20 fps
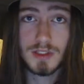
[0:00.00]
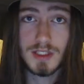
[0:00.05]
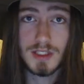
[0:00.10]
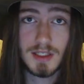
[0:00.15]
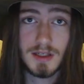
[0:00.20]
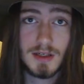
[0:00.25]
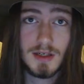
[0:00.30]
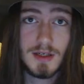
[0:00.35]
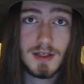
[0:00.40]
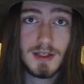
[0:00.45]
and
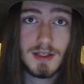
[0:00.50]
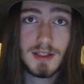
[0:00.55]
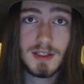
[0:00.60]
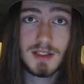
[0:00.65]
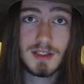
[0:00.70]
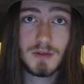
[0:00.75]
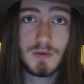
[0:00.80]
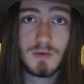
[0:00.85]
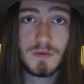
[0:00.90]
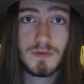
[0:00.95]

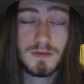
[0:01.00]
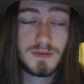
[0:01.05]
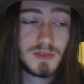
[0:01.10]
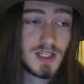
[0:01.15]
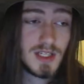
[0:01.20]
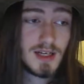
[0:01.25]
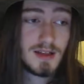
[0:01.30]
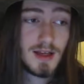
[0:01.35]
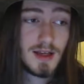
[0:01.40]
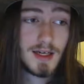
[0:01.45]
his
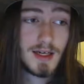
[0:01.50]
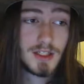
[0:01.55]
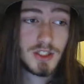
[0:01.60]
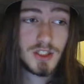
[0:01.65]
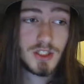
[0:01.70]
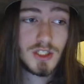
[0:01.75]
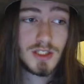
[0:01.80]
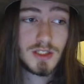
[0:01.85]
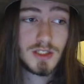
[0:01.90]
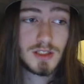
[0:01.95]
online shit.